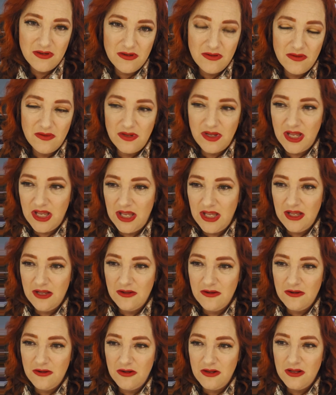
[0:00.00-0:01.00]
Okay?
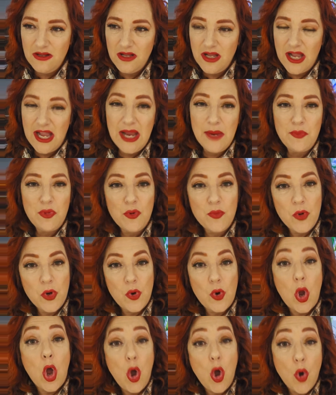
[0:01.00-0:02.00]
I promote
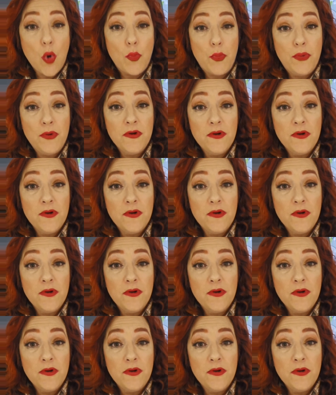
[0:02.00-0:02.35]
hope.